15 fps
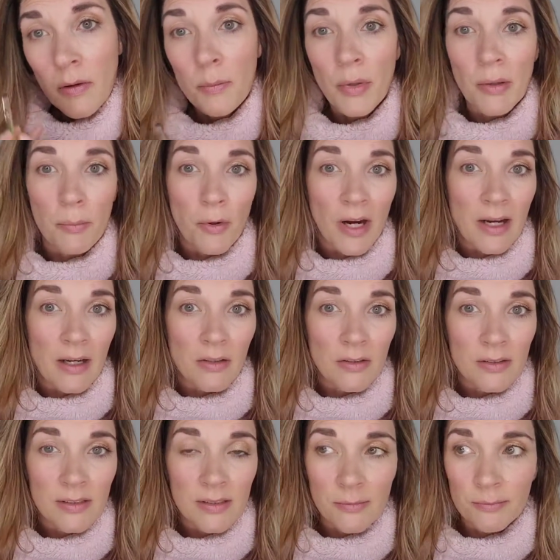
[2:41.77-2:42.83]
But
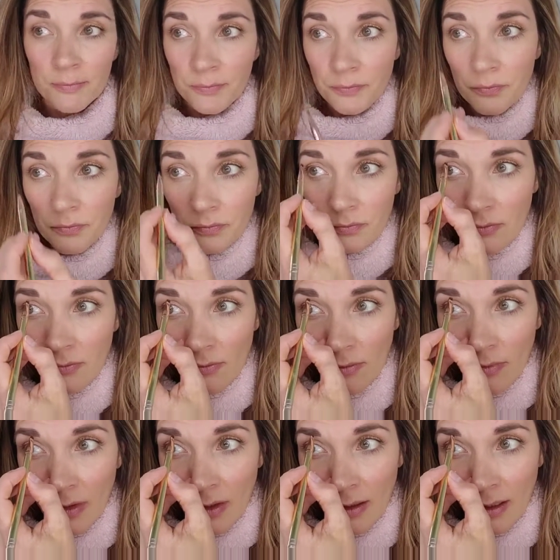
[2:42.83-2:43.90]
brows,
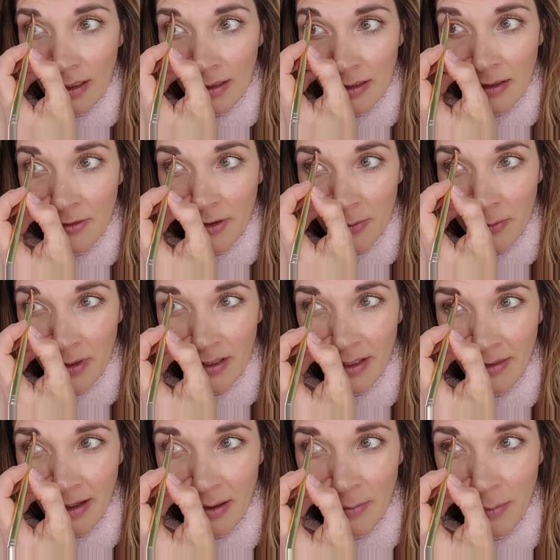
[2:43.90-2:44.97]
I never really
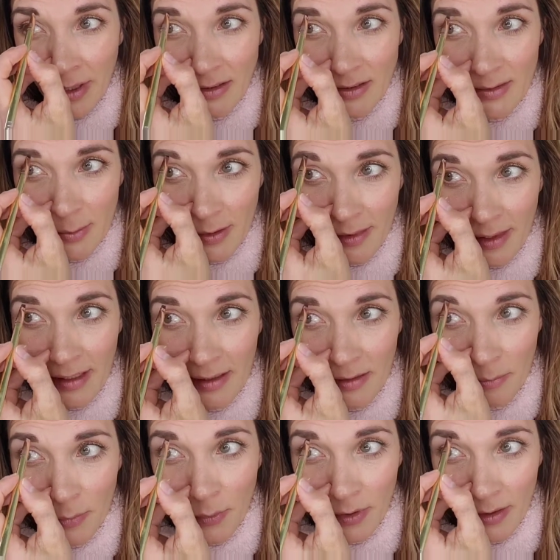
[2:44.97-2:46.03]
thought brows were that
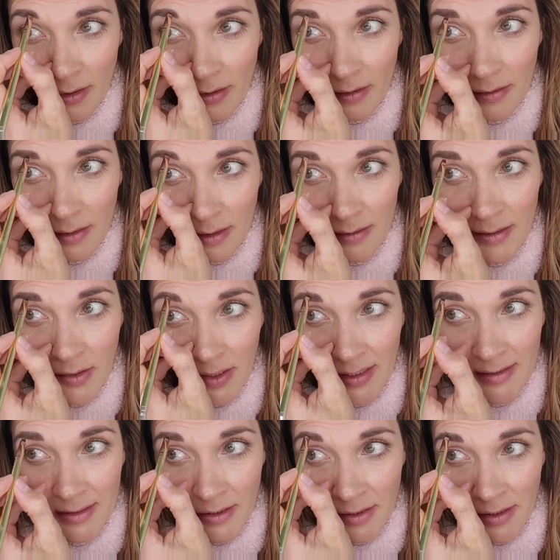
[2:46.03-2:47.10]
important until I
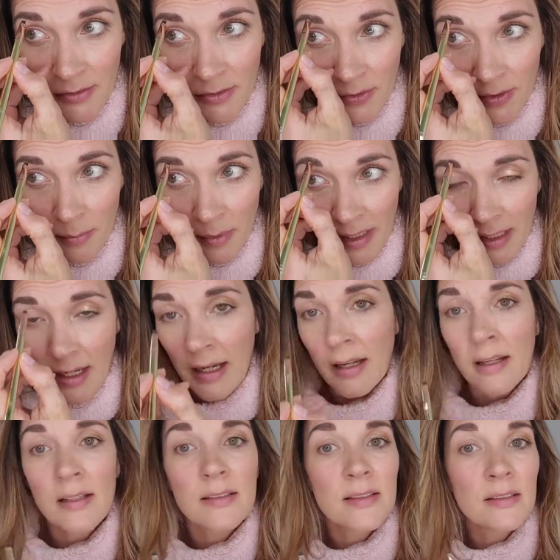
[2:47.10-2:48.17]
started doing my
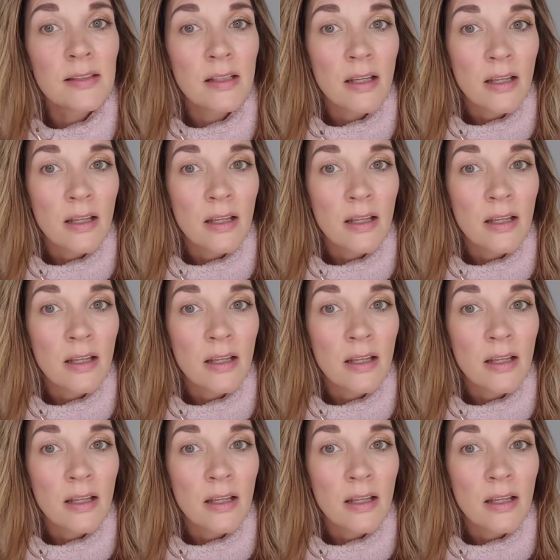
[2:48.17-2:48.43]
eyes.